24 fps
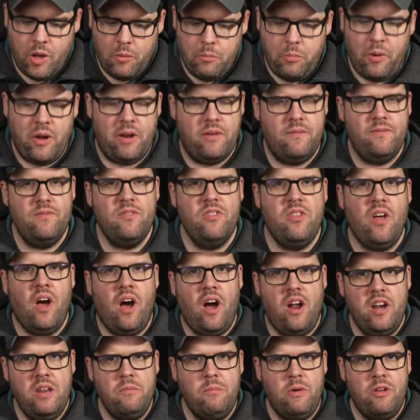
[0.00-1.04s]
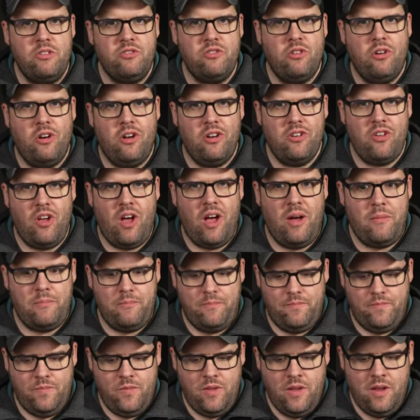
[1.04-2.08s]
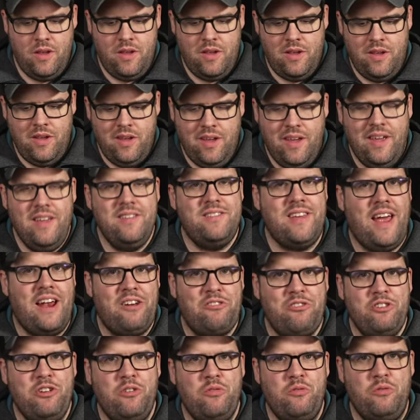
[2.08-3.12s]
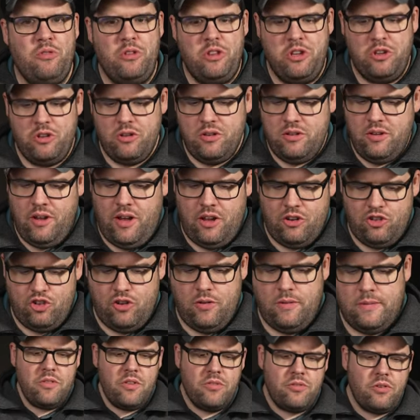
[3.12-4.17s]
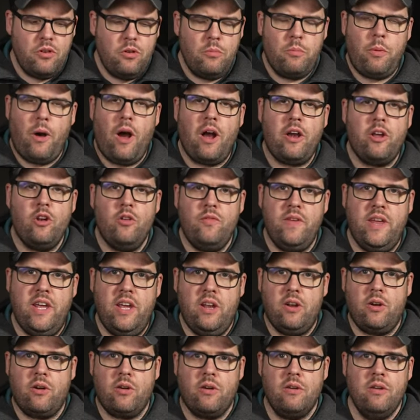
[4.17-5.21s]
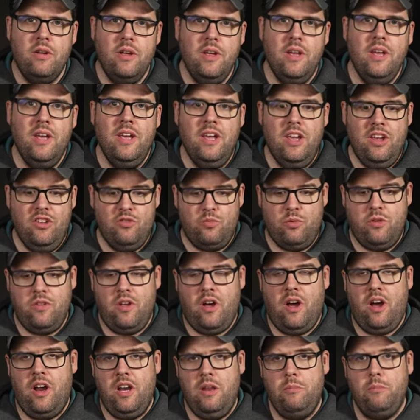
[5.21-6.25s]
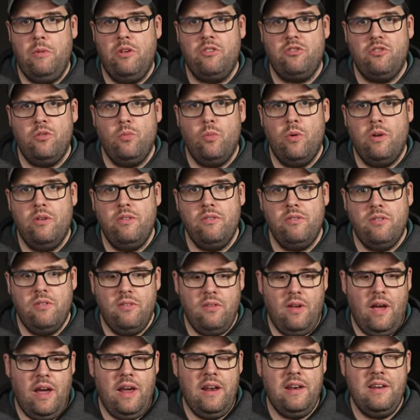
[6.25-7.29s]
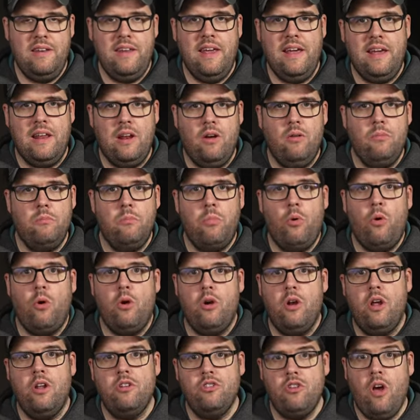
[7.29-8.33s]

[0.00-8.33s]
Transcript: But the honey mustard on top is actually a really good touch. This little pocket over here is where the honey mustard was. I had to take it out and pour it on